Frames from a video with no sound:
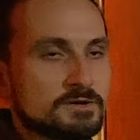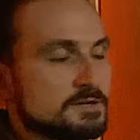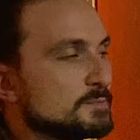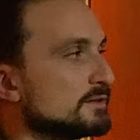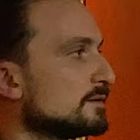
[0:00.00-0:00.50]
He
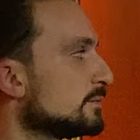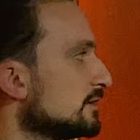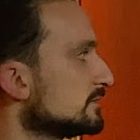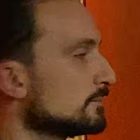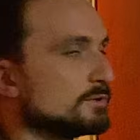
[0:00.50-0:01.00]
made a
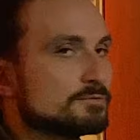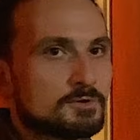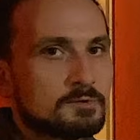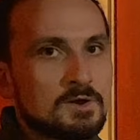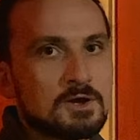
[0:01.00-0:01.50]
military
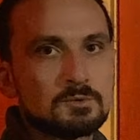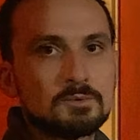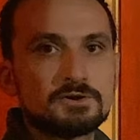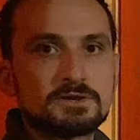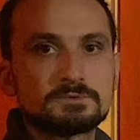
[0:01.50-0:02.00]
reform where
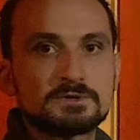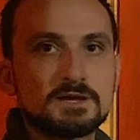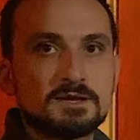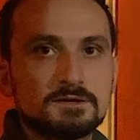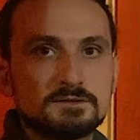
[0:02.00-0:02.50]
he
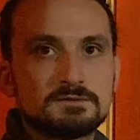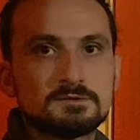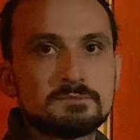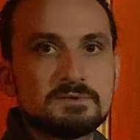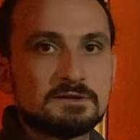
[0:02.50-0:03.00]
created
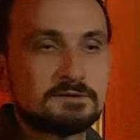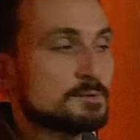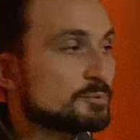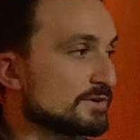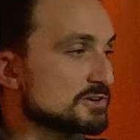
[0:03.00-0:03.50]
the
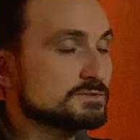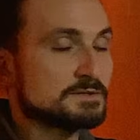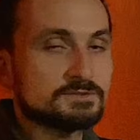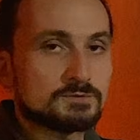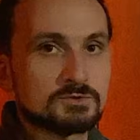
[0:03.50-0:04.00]
professional
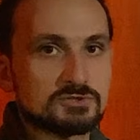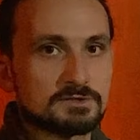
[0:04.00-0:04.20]
soldier.